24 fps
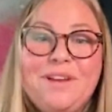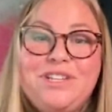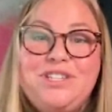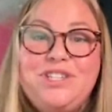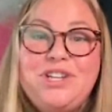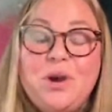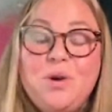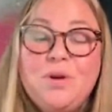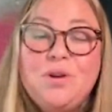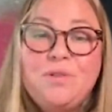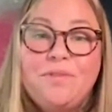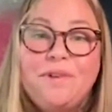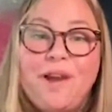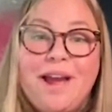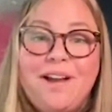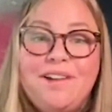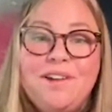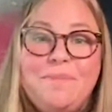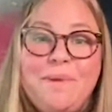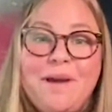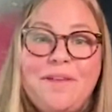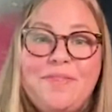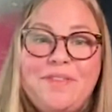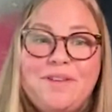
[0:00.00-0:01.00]
You feel proud
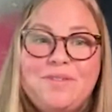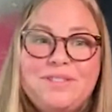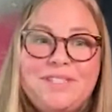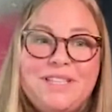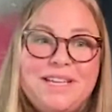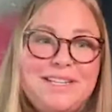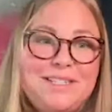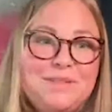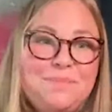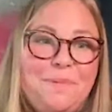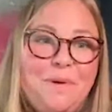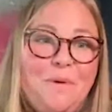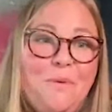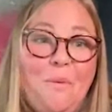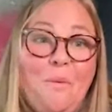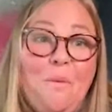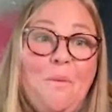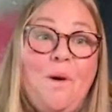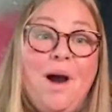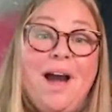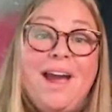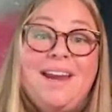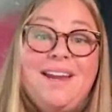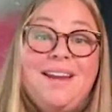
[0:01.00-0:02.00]
about those things, but
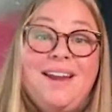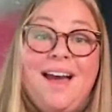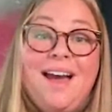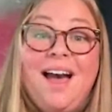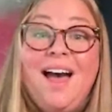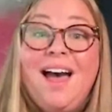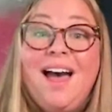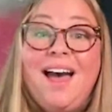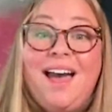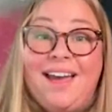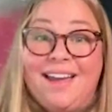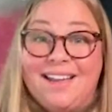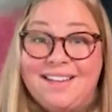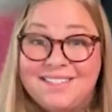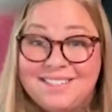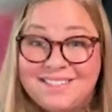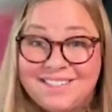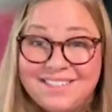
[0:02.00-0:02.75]
why not?